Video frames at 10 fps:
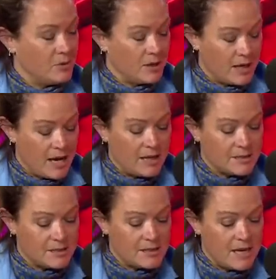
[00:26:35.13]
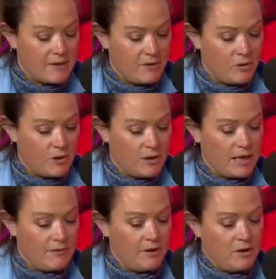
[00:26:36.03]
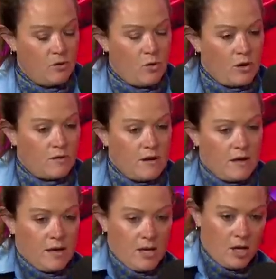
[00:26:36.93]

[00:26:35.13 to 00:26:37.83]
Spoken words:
But again, as I say, if you're living in the north and